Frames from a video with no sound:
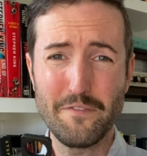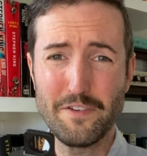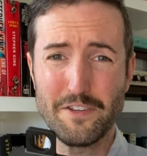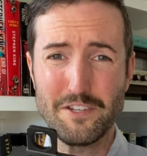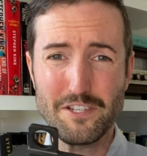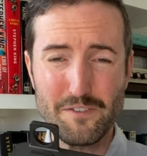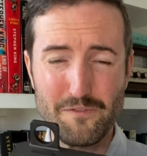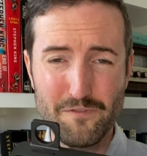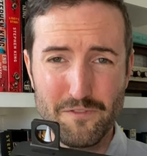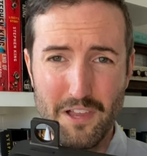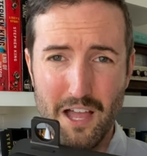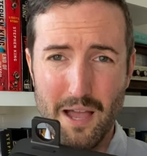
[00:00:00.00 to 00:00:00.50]
if you
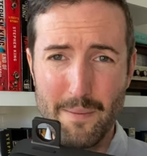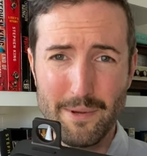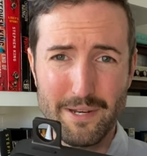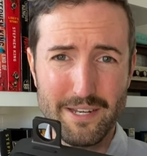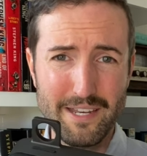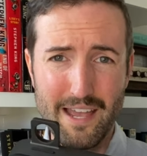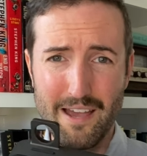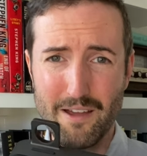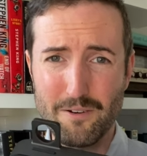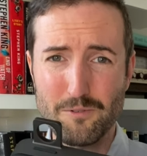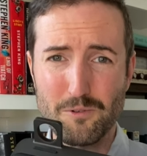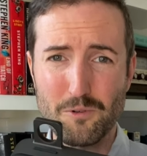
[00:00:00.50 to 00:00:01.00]
just flop it
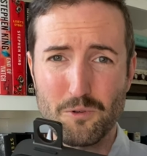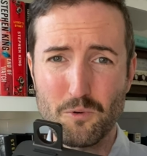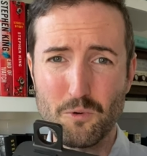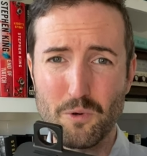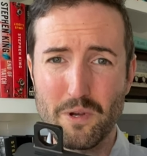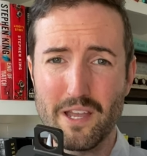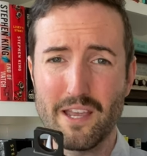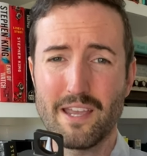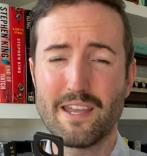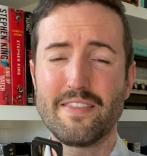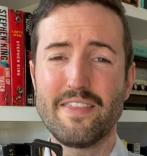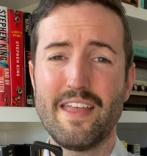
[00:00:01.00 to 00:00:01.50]
down real
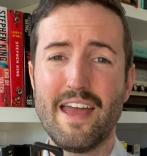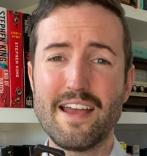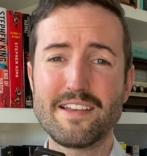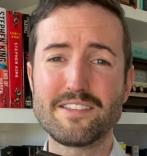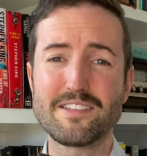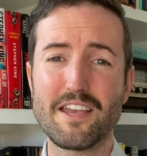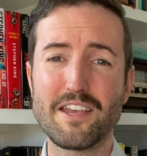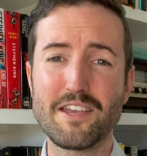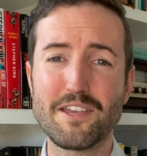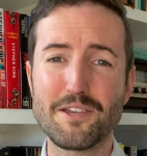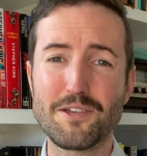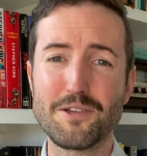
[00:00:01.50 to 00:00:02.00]
quick. And that
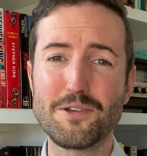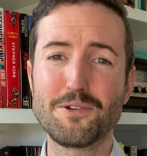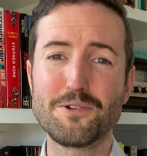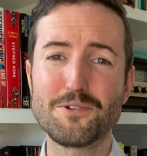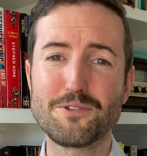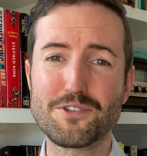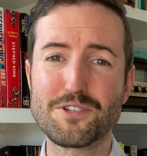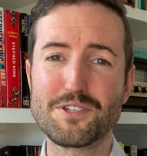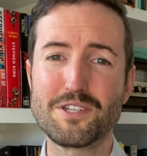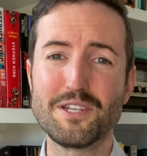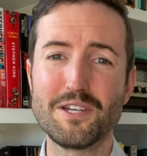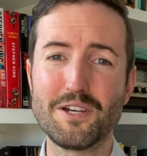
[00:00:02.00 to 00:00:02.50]
is a
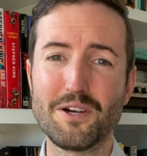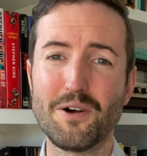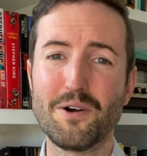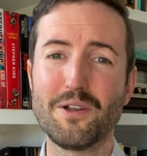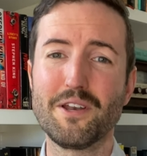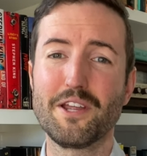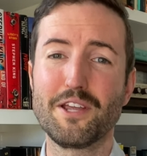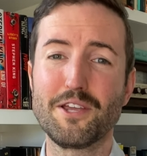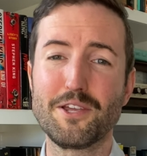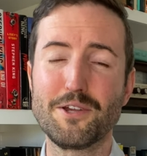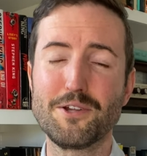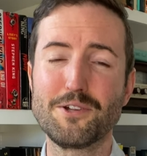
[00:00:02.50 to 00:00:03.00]
huge deal
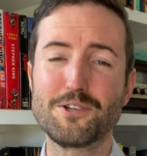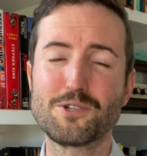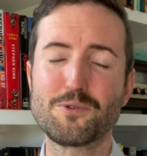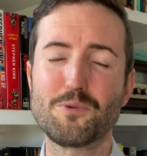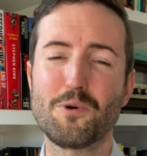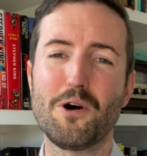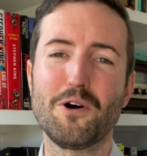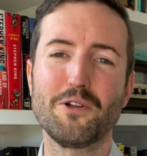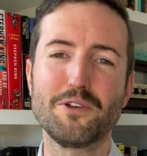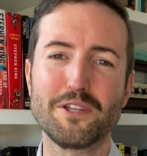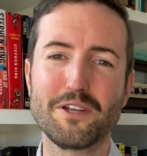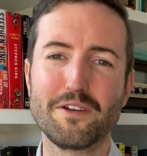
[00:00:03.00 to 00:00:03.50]
and a huge
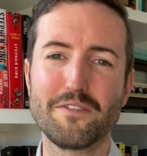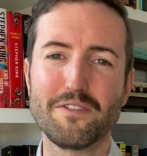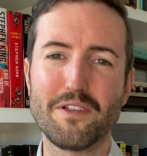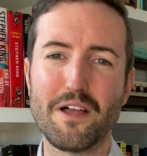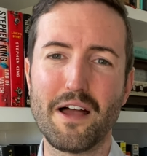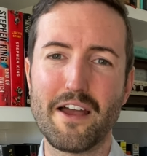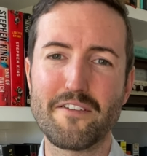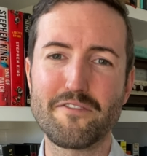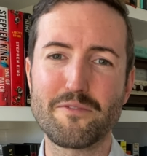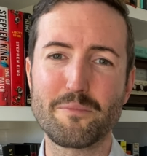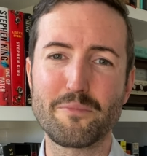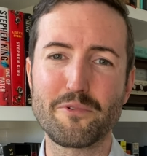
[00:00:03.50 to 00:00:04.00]
quality of
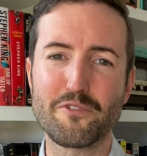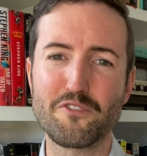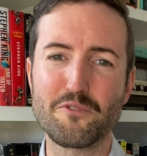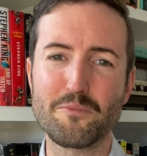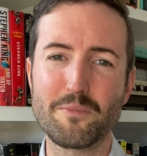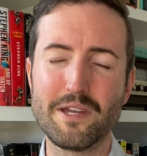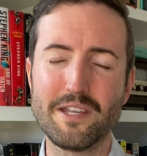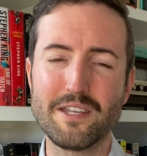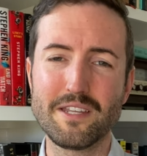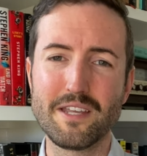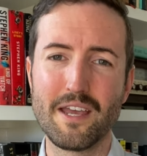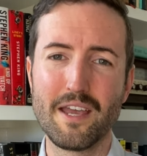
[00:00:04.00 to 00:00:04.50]
life
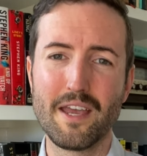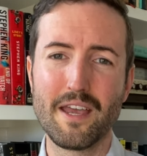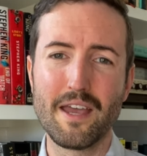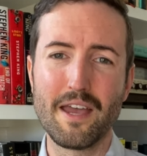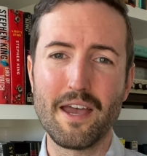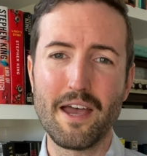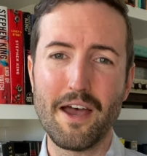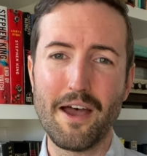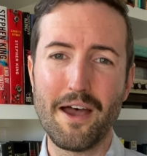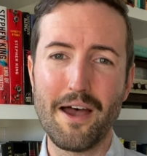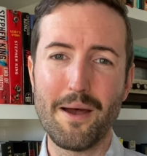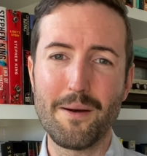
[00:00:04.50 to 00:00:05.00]
improvement.
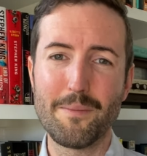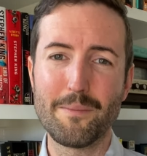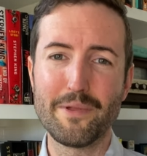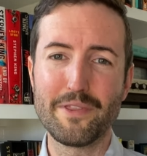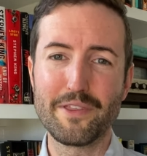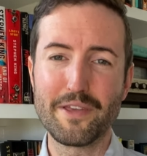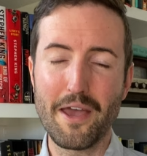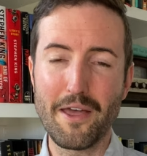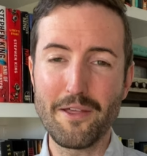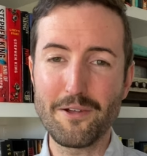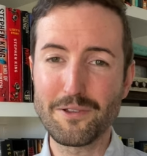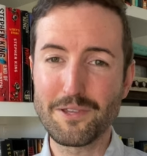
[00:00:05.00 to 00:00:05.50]
Um, but
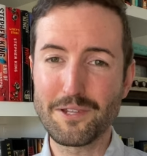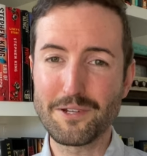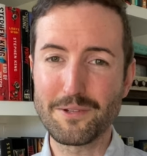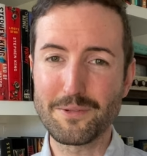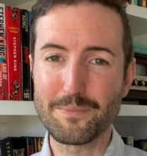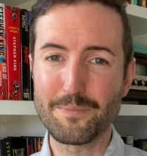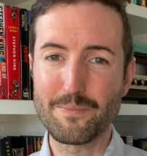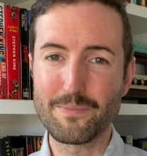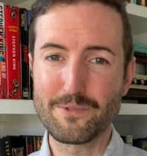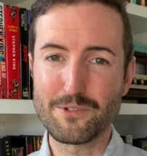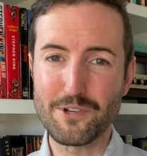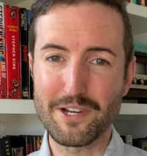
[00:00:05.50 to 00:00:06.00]
the other
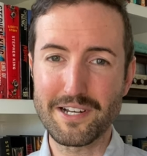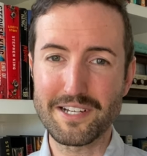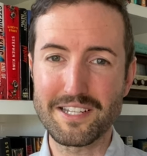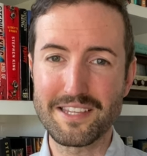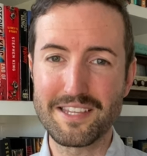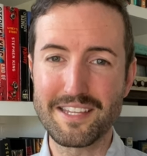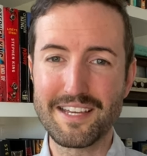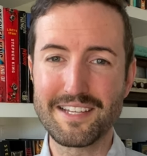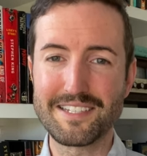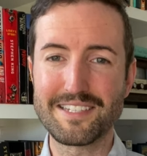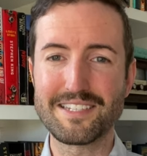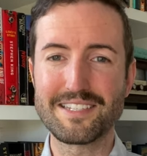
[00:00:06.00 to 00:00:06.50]
little trick to
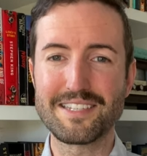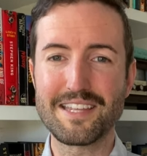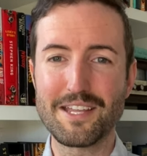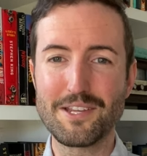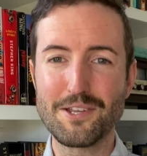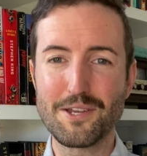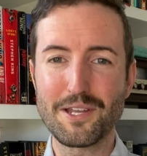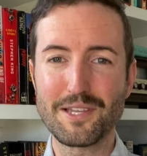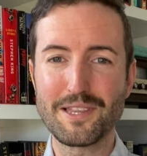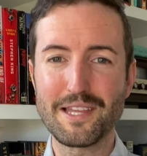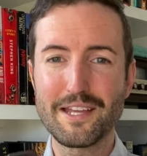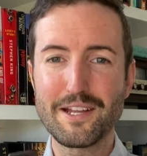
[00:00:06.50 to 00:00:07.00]
this is that
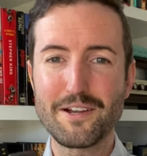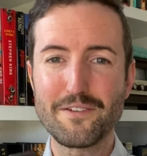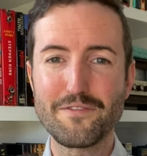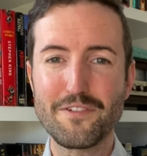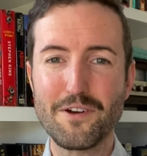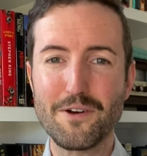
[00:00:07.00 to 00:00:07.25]
you can lay your